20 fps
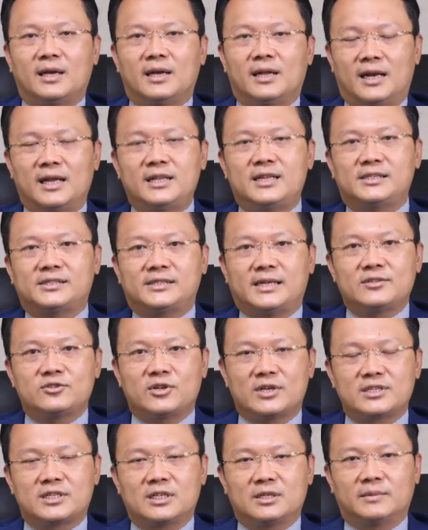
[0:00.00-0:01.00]
Ladies and
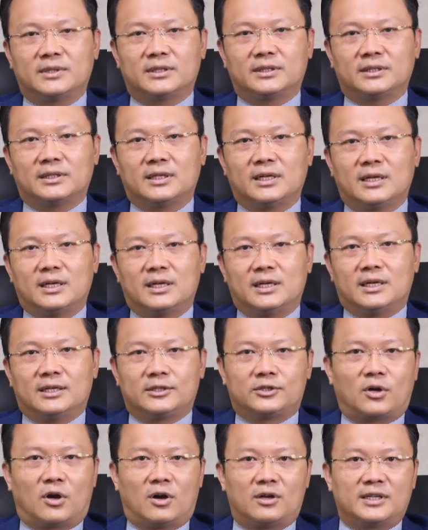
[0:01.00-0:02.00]
gentlemen,
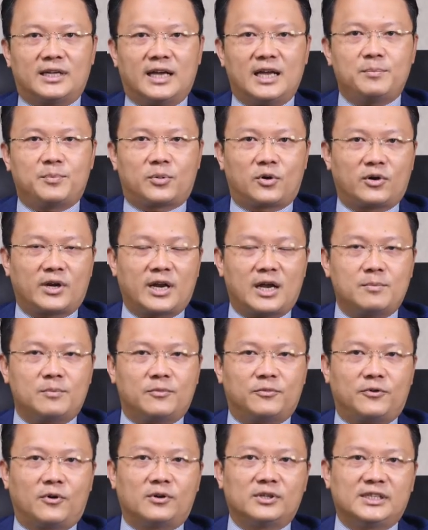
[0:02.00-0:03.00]
the online
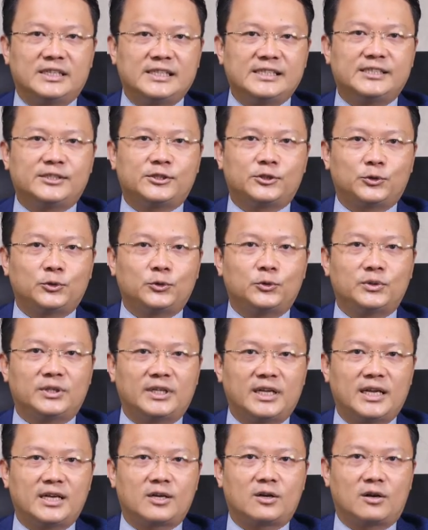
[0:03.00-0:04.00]
program for this
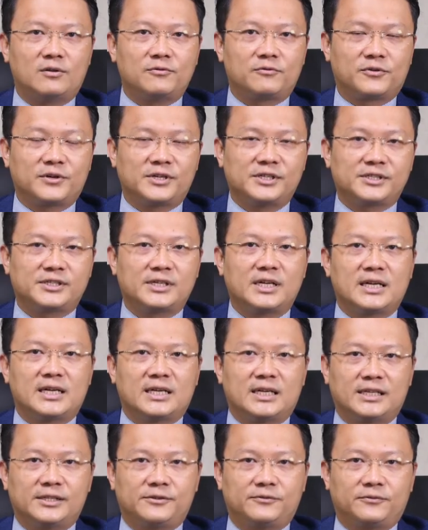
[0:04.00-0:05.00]
two-day conference
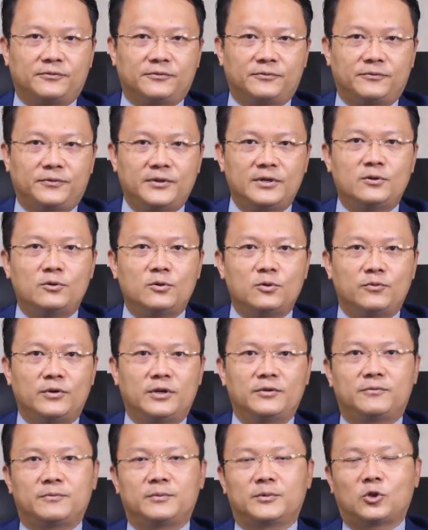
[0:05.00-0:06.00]
is filled
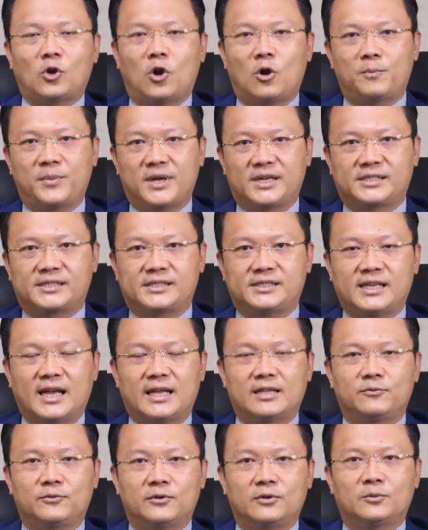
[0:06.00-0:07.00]
with topics
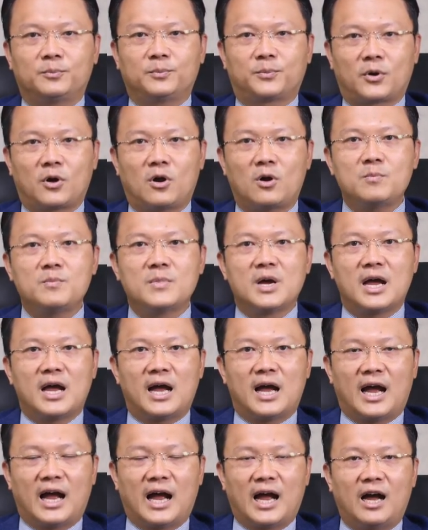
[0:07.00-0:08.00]
that will prompt
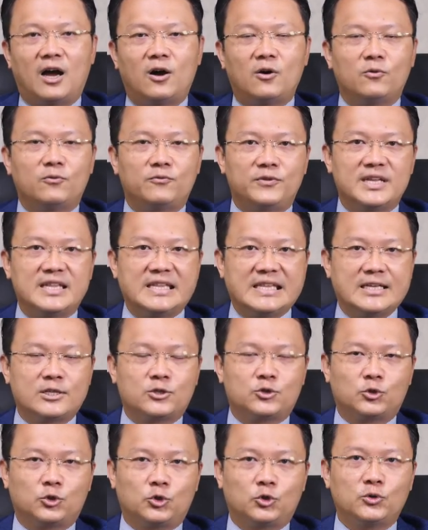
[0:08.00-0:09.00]
how we
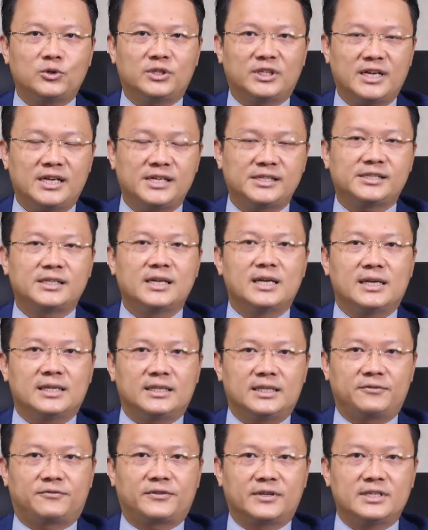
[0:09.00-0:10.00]
need to do things
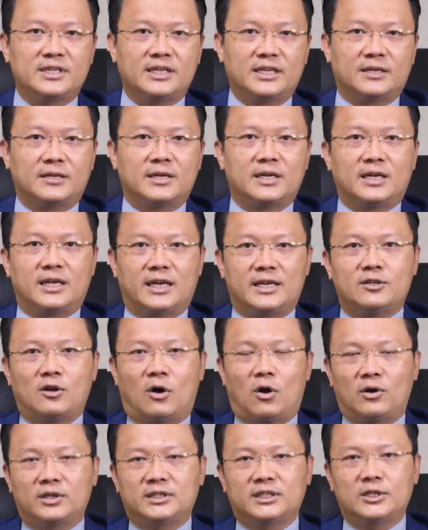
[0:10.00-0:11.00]
differently in
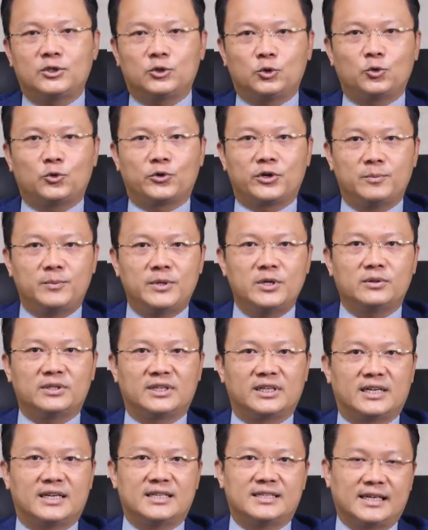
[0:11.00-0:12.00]
order to rebuild
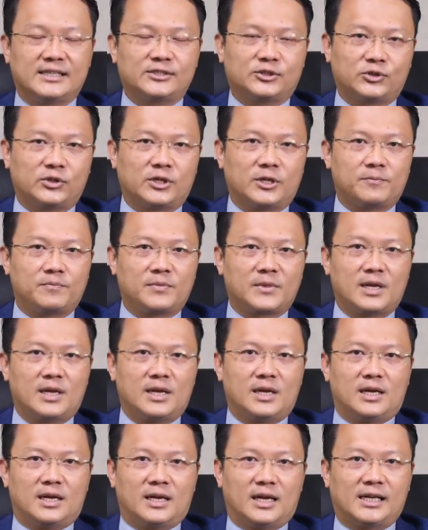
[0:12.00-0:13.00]
the industry.
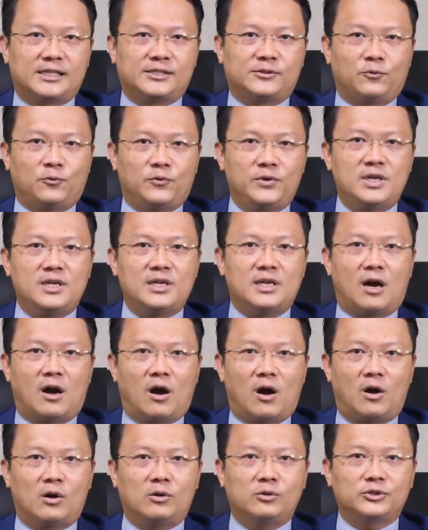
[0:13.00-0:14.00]
As we
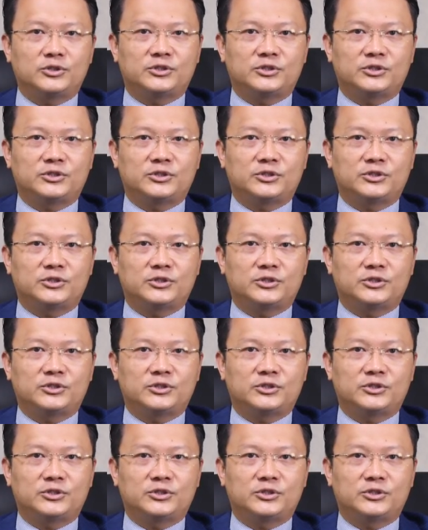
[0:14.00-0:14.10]
all